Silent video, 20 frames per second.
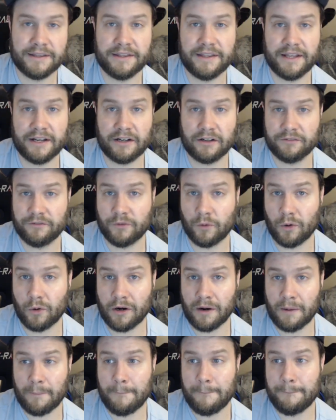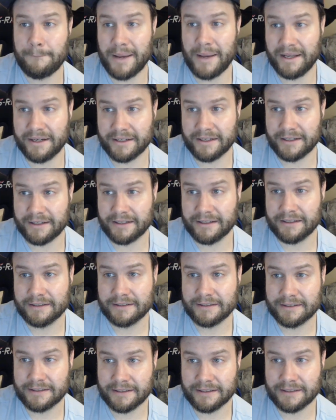therefore betting
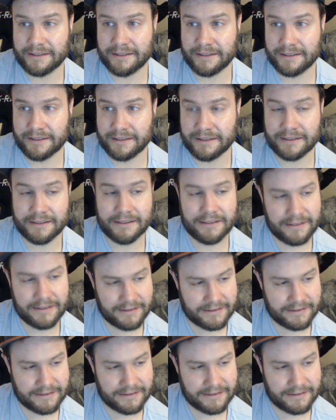king